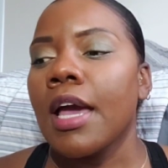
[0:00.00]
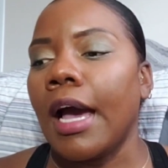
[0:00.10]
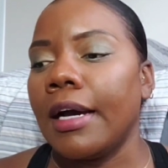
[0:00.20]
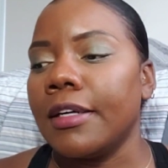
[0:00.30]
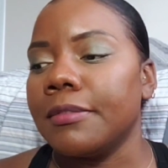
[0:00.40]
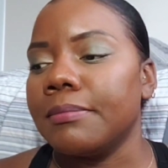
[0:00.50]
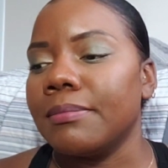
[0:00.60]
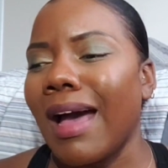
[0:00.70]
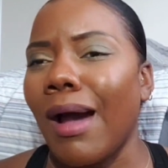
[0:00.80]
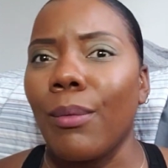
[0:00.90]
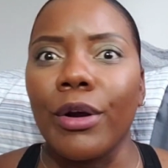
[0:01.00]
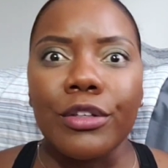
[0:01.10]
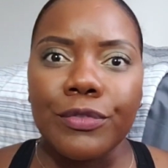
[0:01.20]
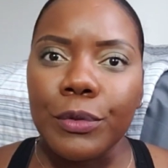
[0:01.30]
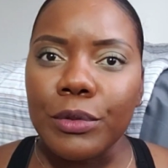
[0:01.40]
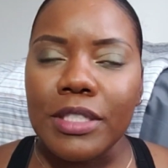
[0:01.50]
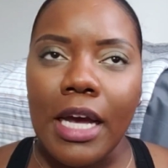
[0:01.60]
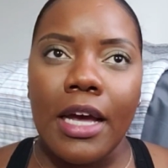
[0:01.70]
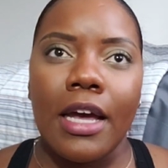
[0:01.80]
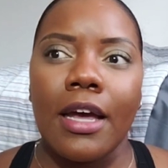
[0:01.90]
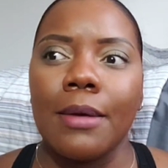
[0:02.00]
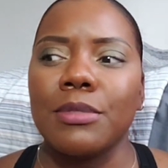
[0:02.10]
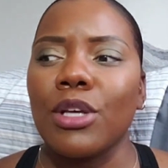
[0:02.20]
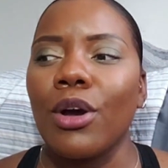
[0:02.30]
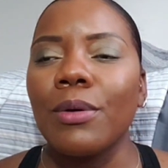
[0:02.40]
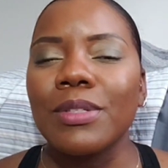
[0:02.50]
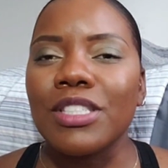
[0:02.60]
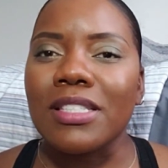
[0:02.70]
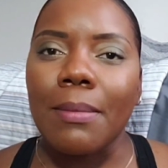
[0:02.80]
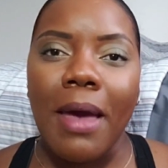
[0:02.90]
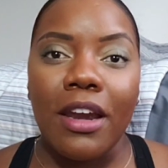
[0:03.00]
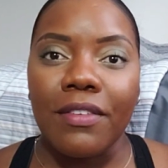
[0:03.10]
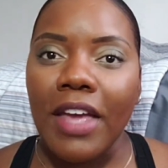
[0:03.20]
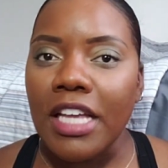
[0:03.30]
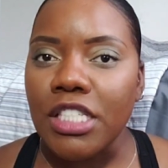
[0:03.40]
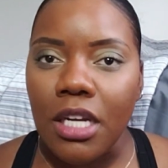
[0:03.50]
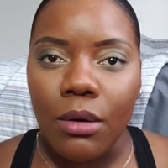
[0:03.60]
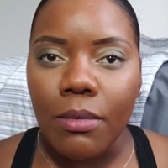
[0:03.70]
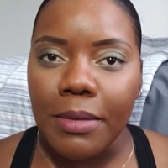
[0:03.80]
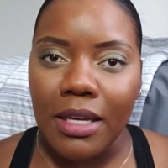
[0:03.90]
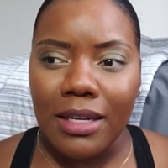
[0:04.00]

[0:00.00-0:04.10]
I worked full time, so it was just a matter of catching up with me.